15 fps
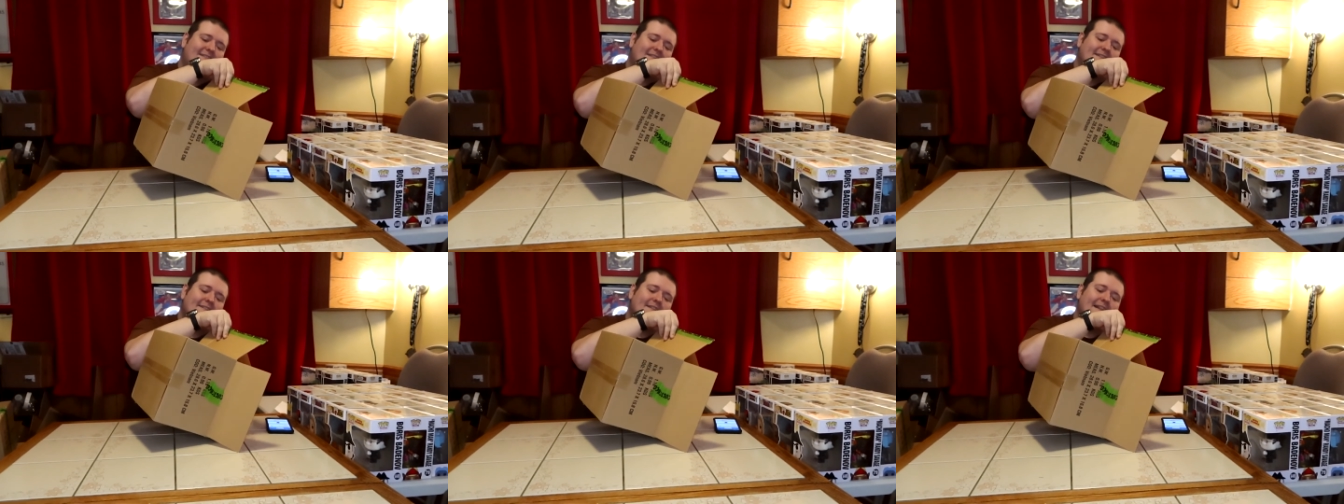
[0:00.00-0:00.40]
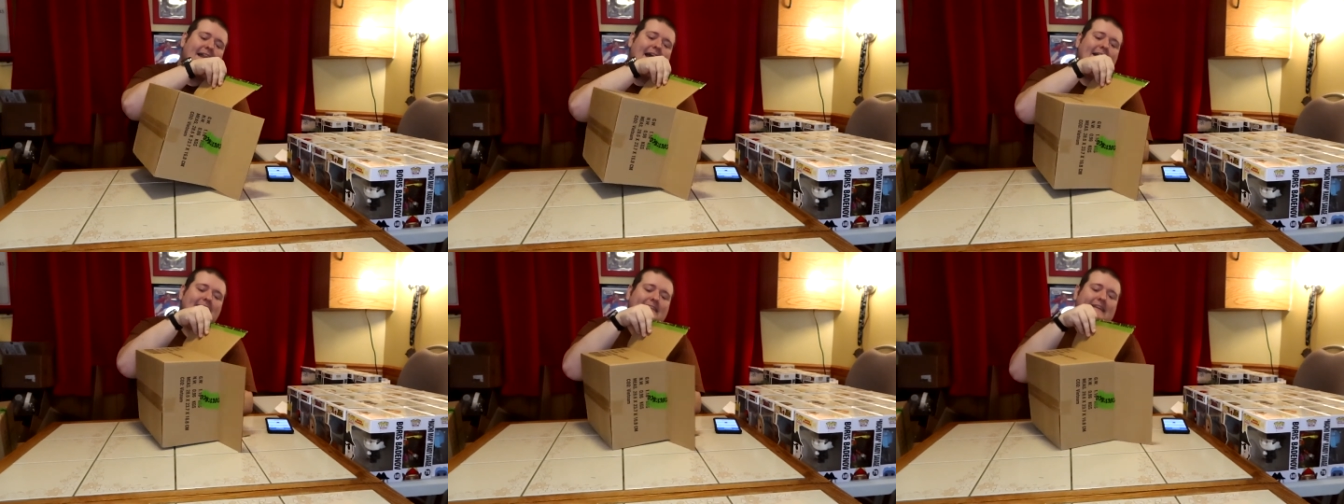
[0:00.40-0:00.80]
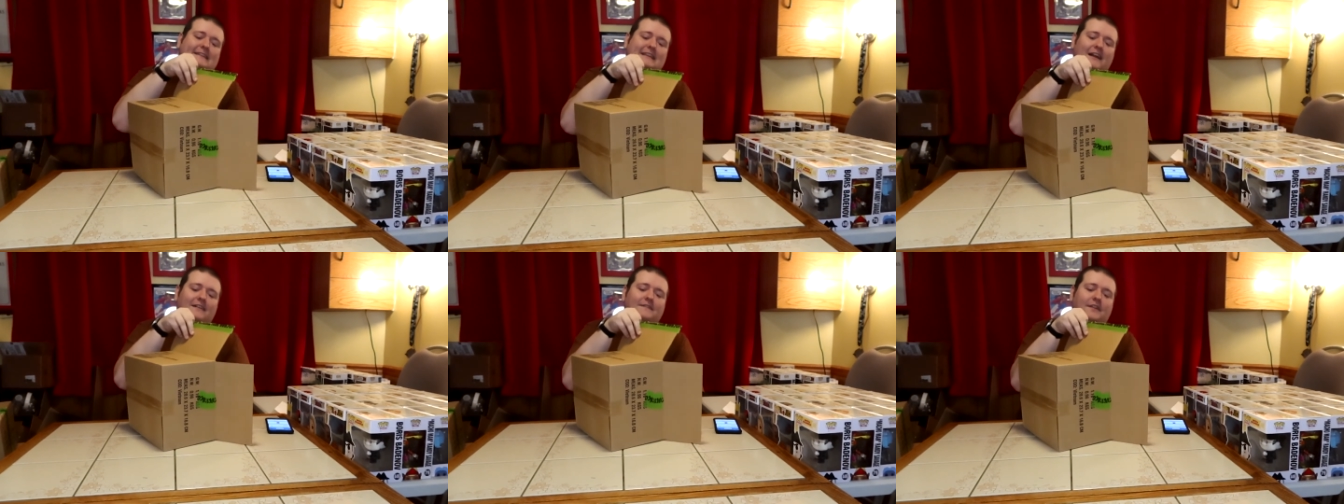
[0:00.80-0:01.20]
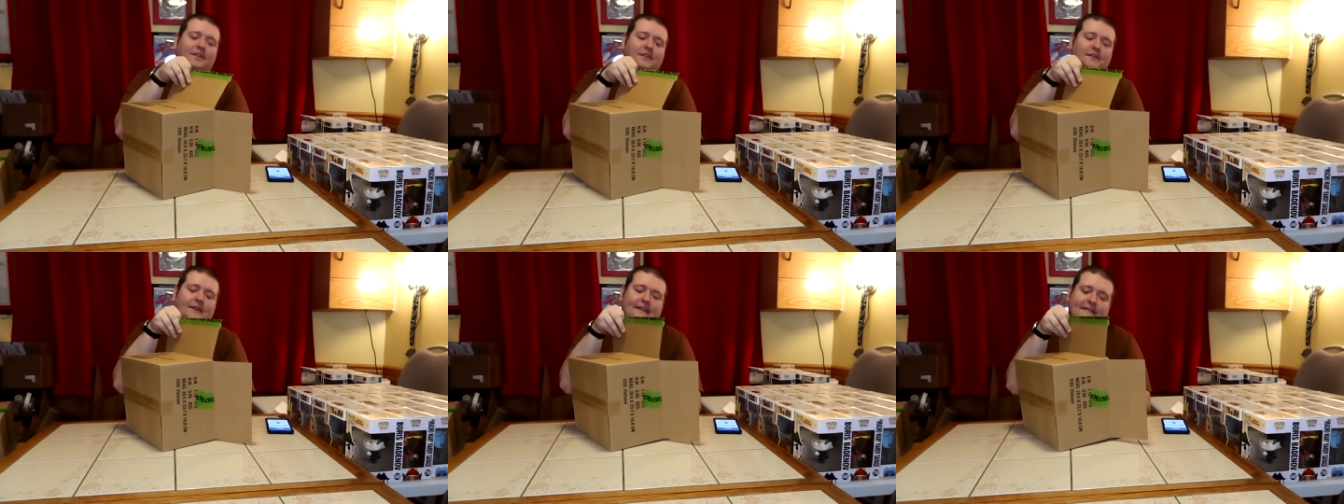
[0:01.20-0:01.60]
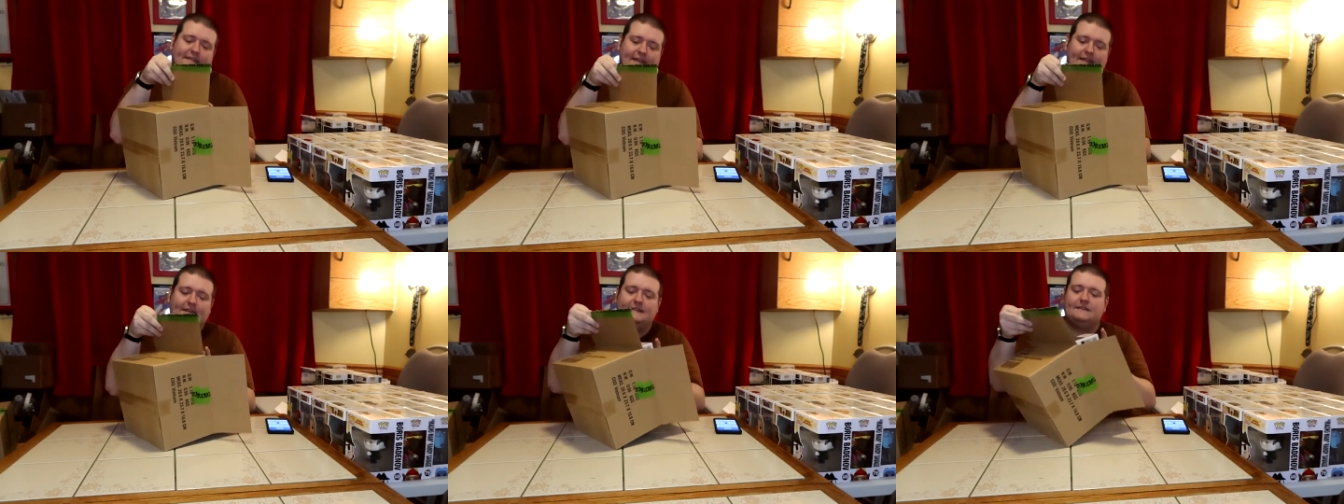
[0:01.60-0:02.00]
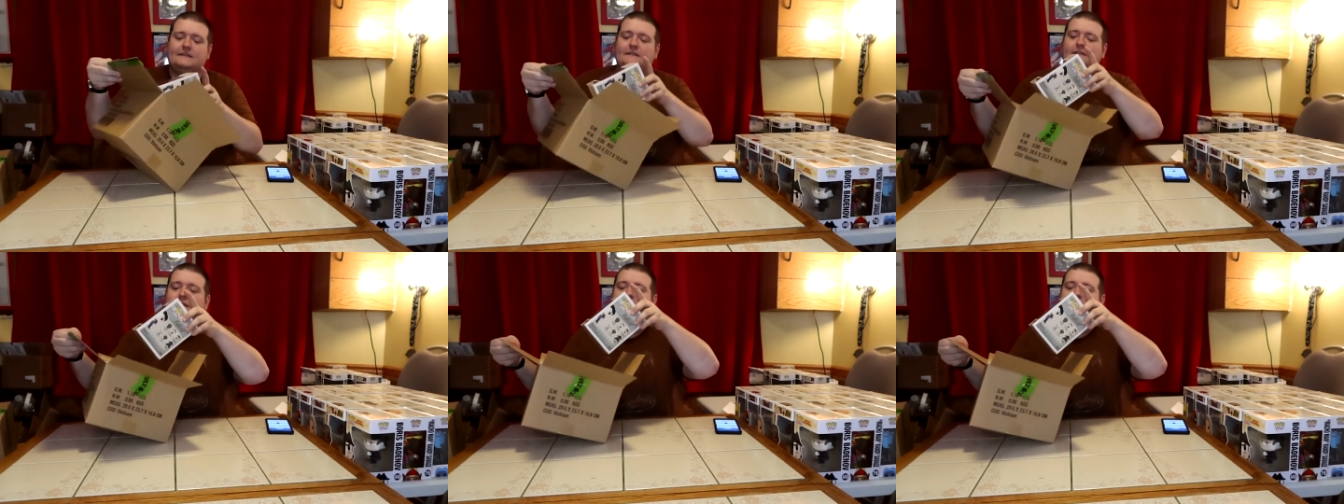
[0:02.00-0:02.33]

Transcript: These are the last six of the 36.